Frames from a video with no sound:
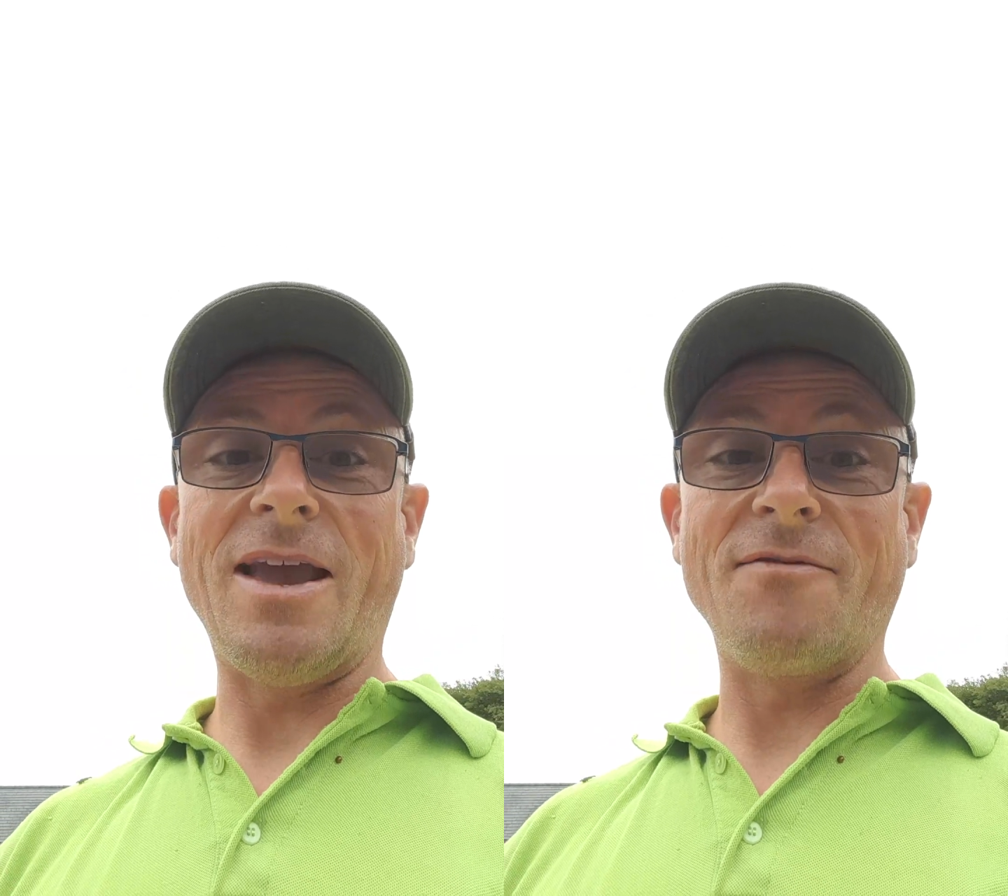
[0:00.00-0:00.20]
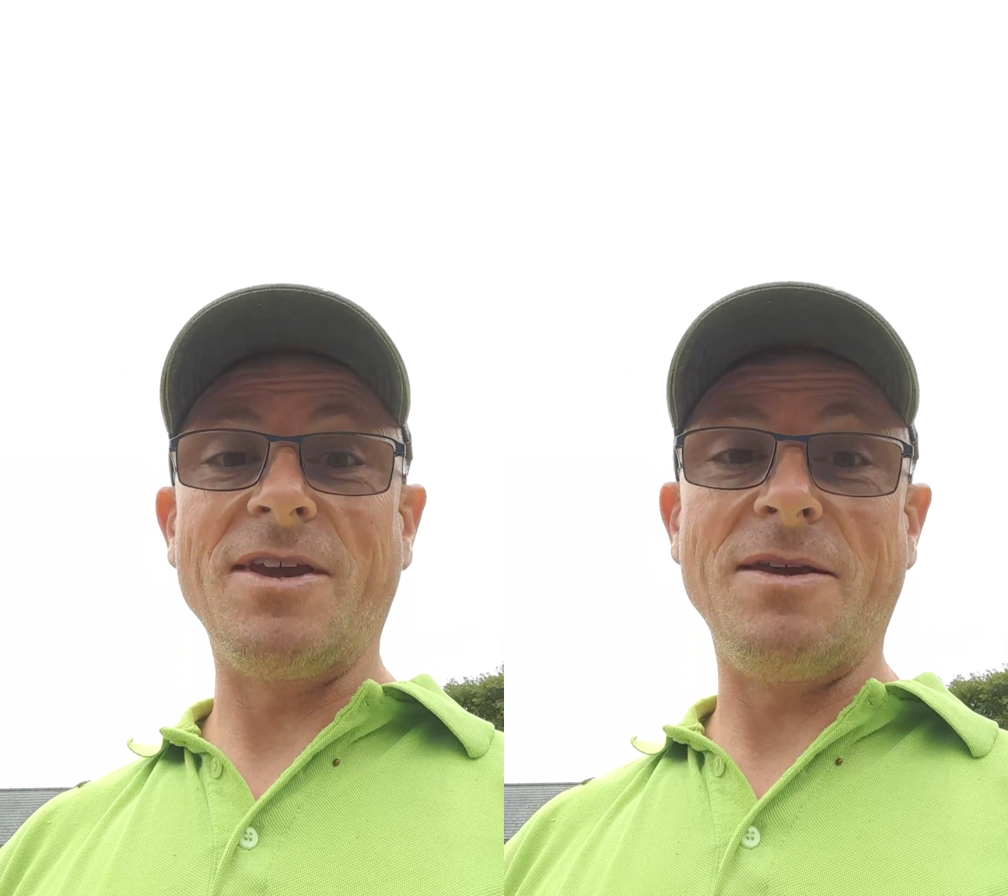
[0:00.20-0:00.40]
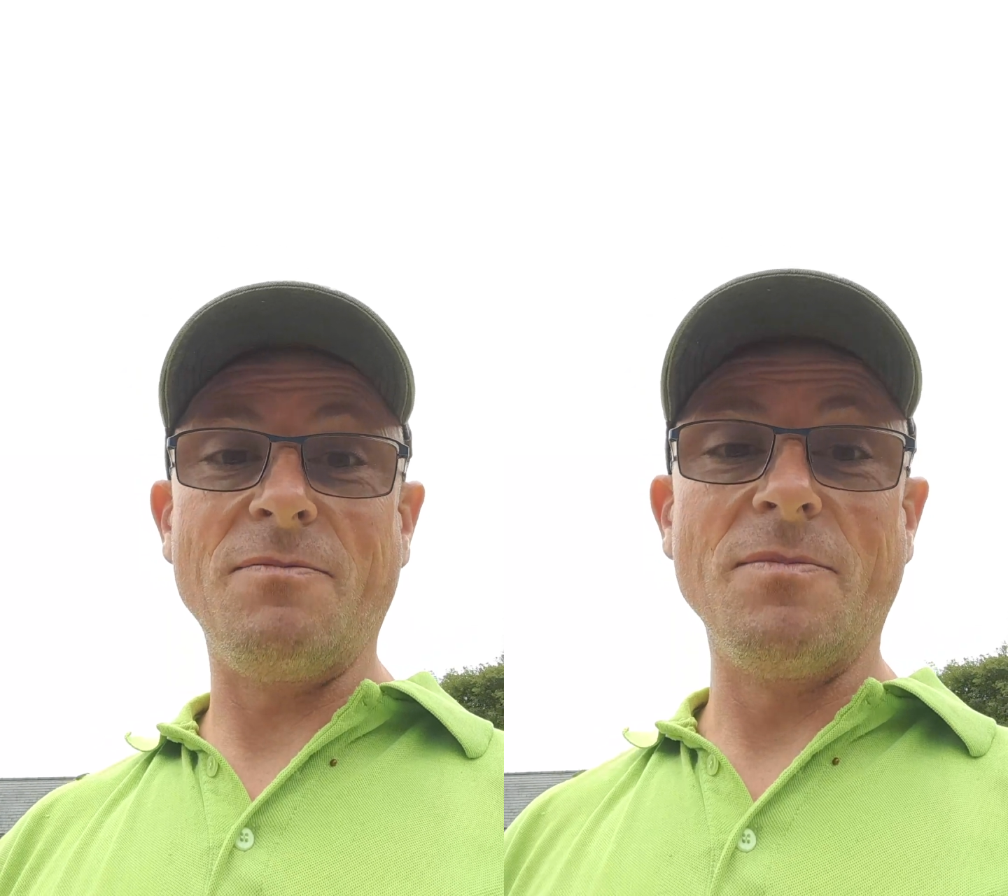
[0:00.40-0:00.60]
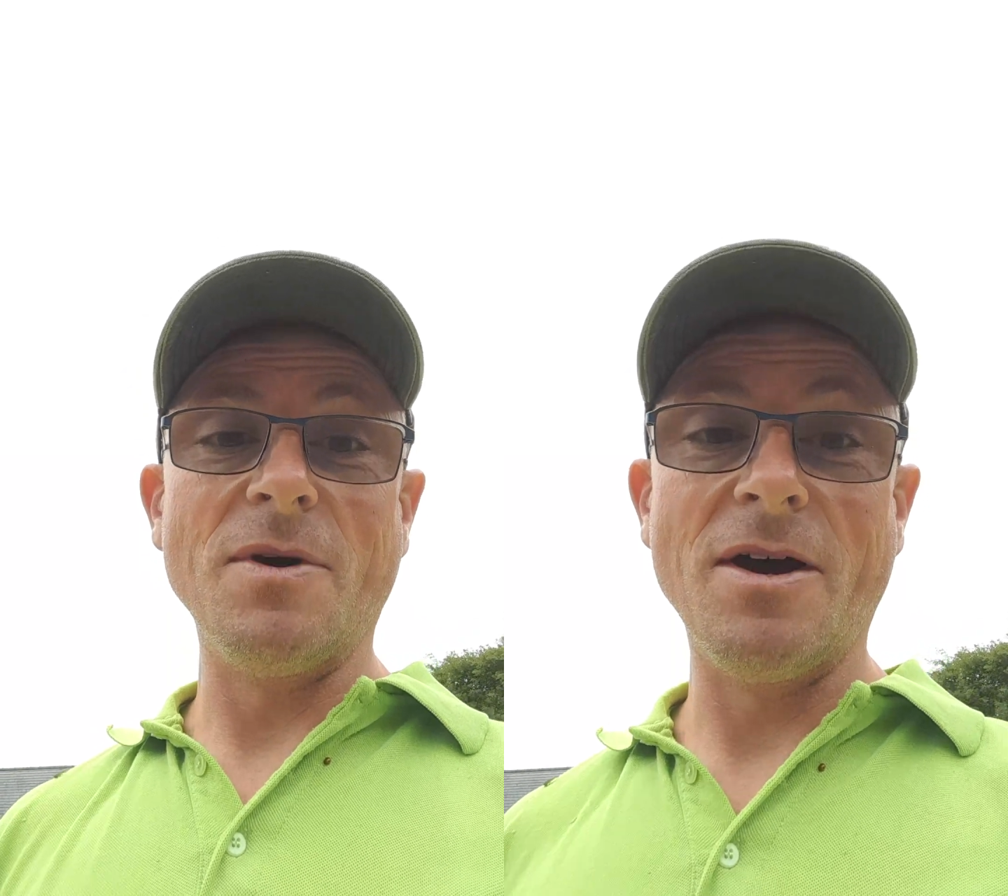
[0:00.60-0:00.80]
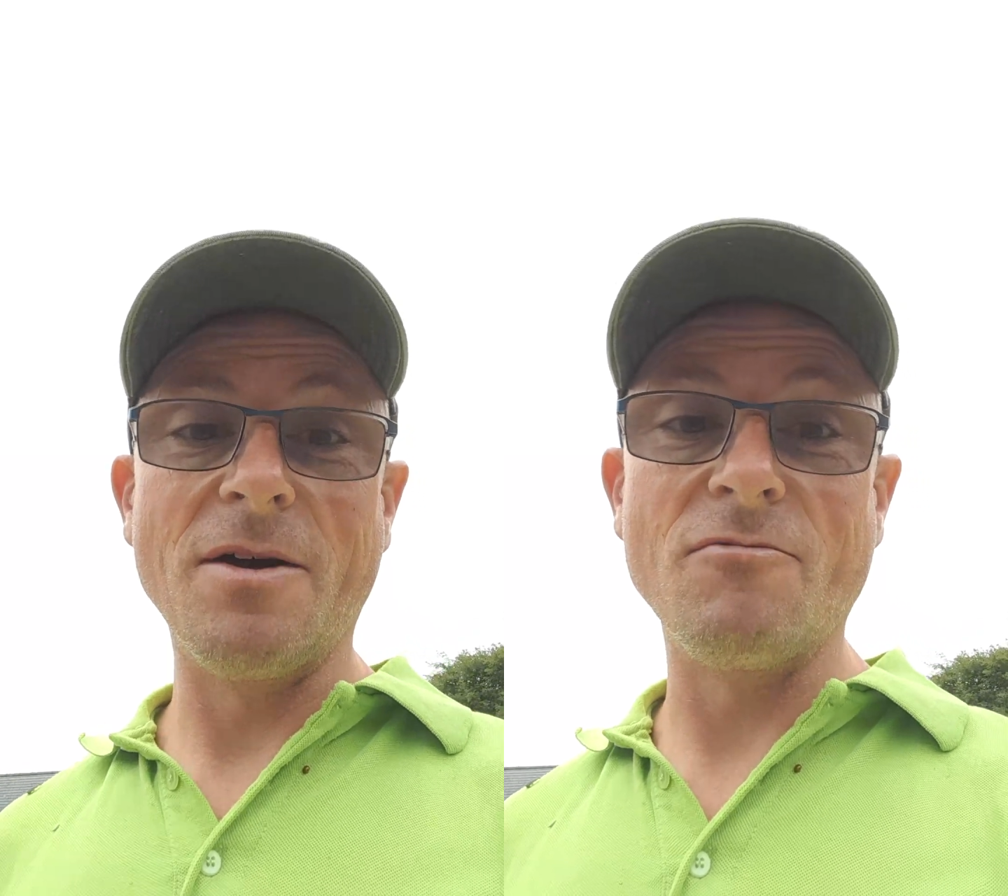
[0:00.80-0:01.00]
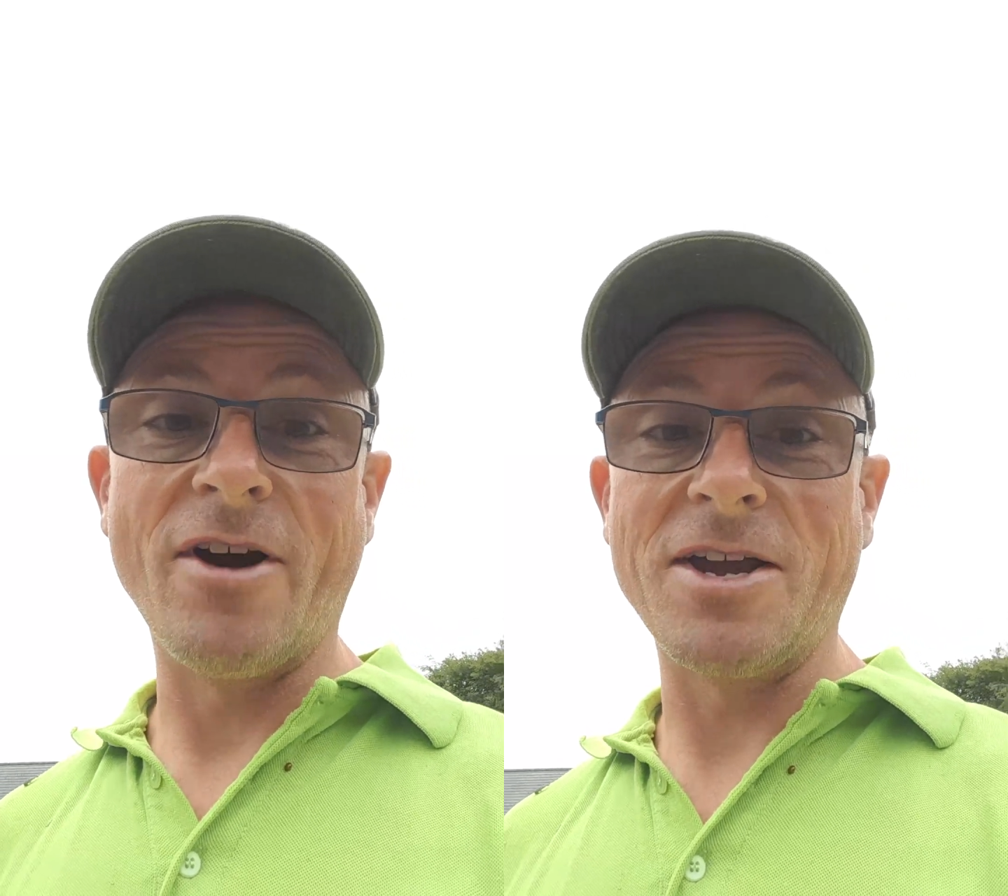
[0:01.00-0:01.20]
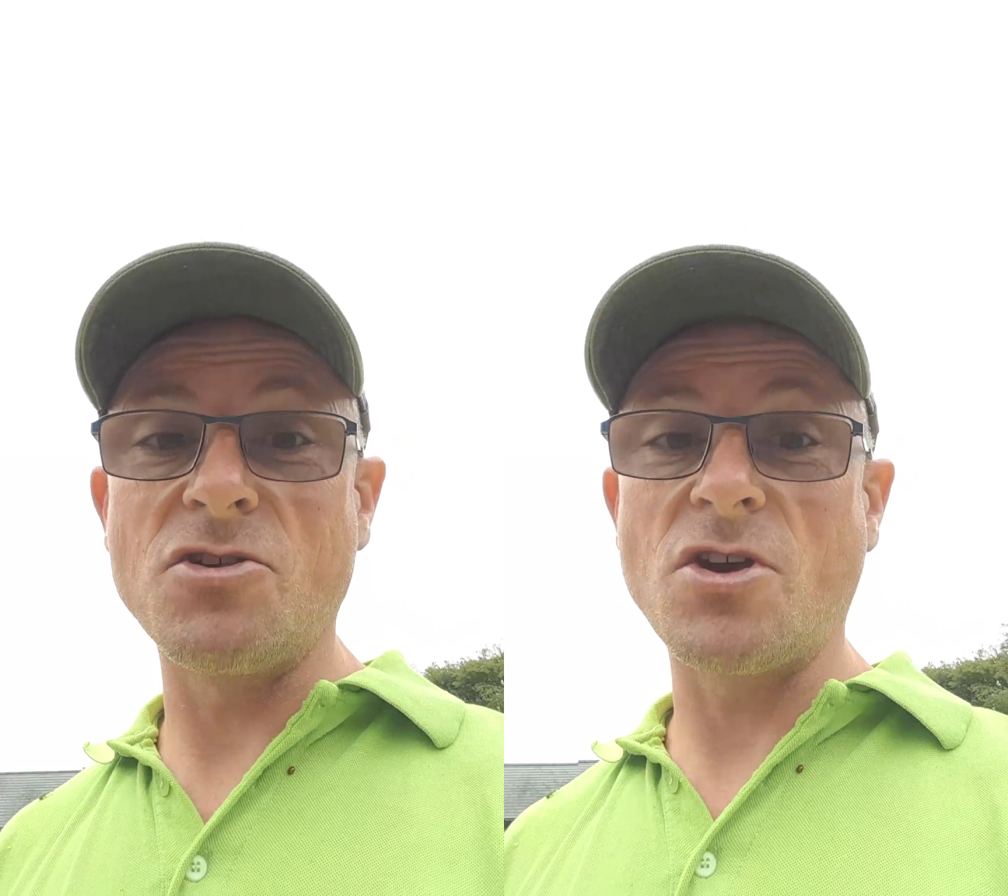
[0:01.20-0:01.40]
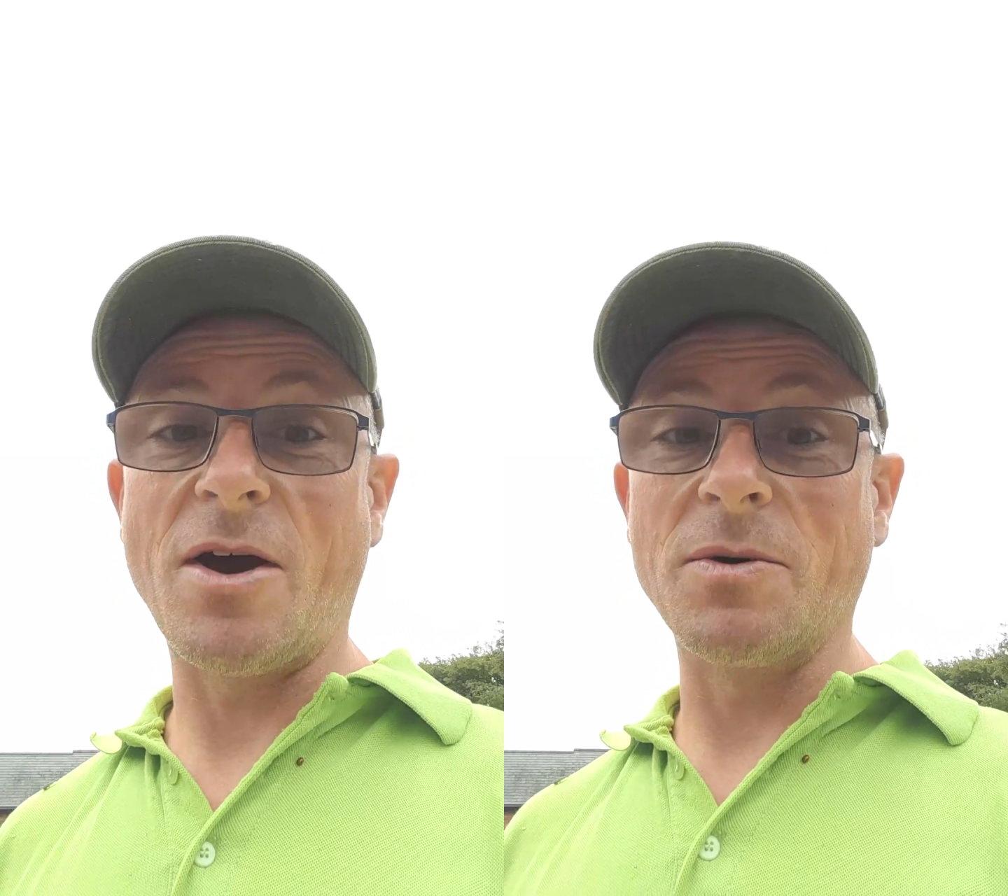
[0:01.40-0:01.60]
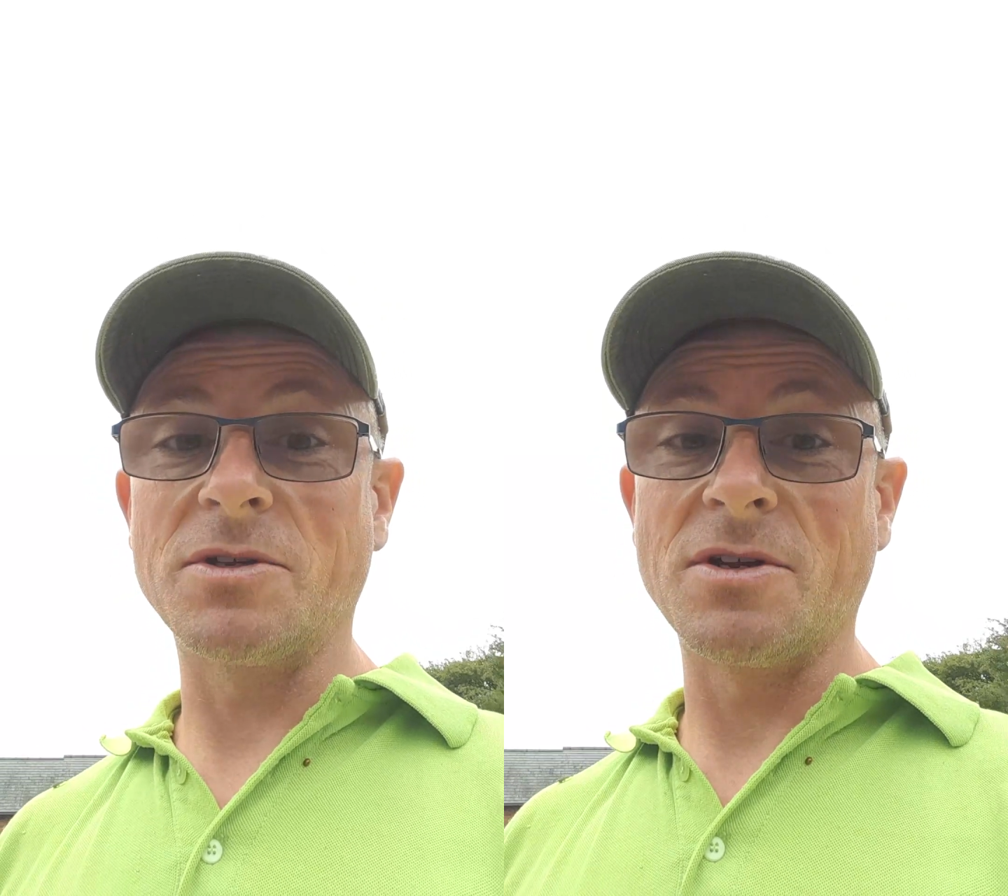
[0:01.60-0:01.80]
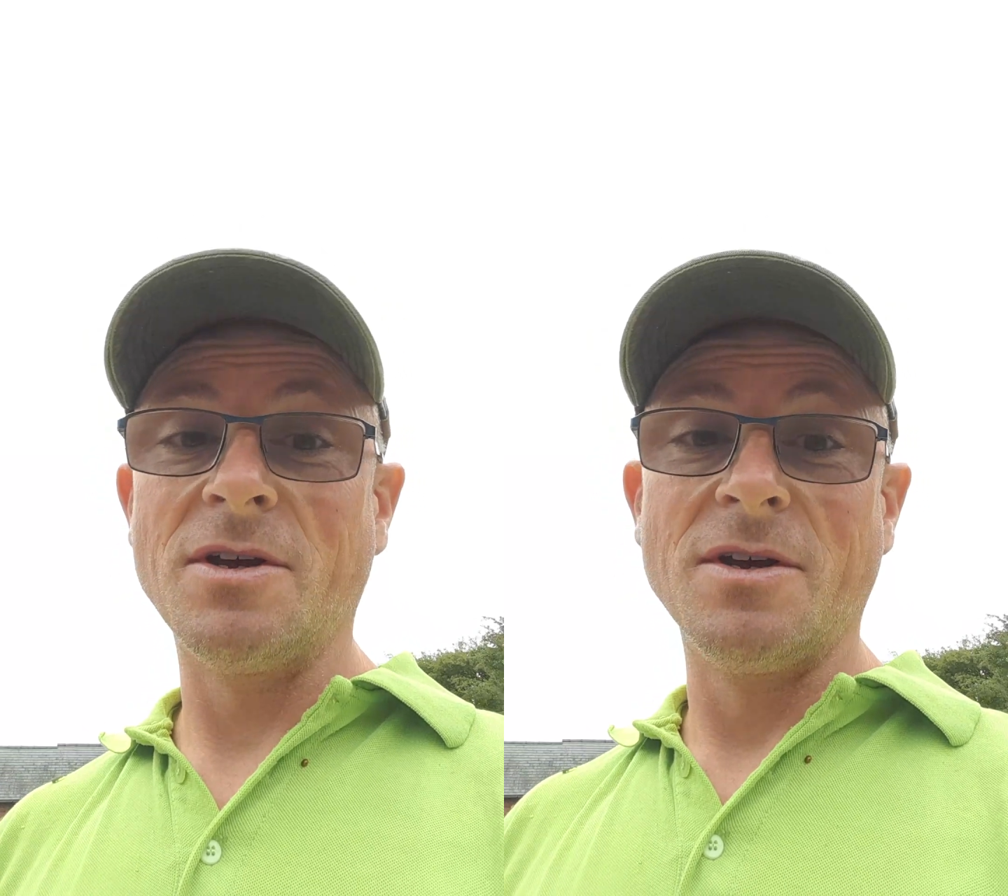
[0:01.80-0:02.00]
heavy rain
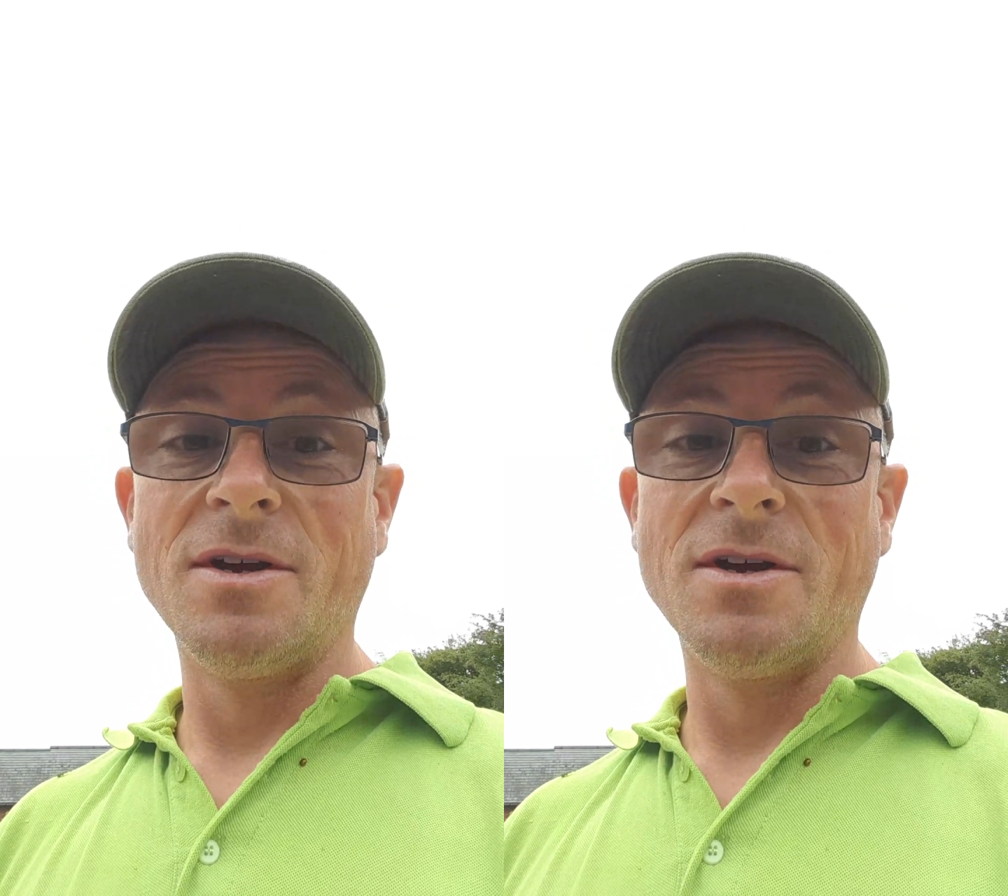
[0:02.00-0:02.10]
showers